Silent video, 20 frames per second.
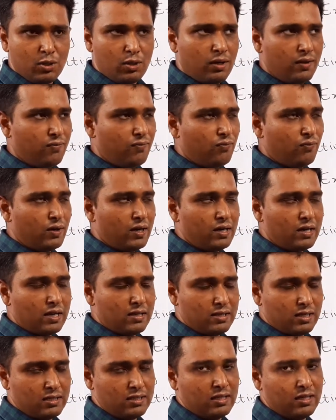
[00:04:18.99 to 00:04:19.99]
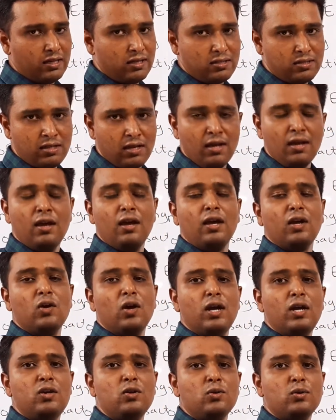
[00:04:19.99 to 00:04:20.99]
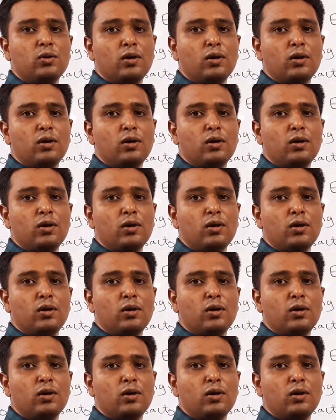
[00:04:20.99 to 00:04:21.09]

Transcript: If one transaction is going to